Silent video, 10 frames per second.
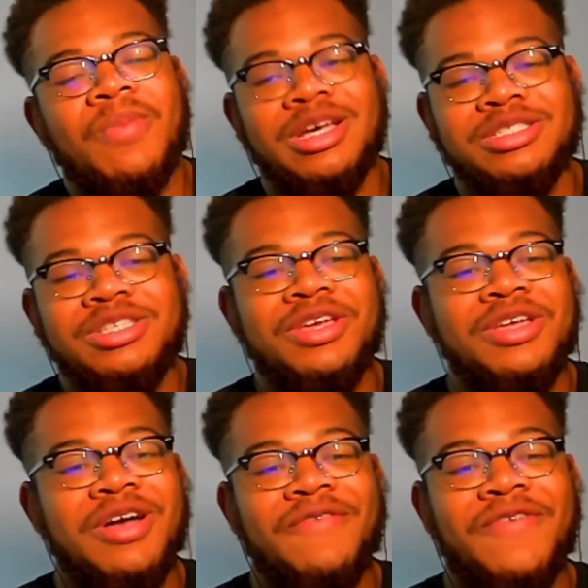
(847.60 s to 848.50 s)
I seen
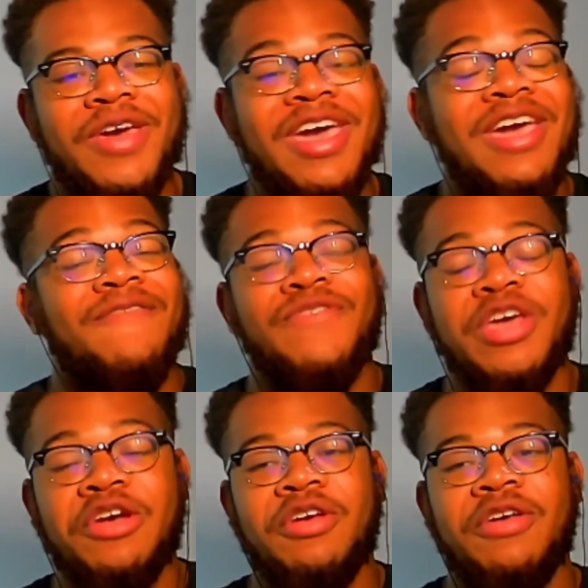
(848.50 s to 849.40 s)
enough. Hey,
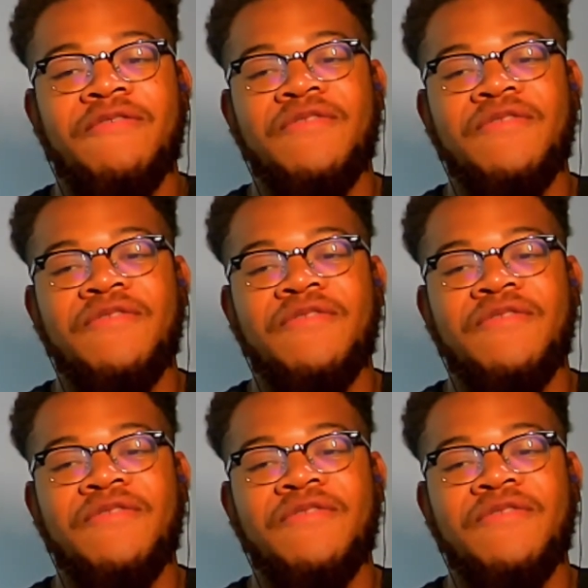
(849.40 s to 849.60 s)
very,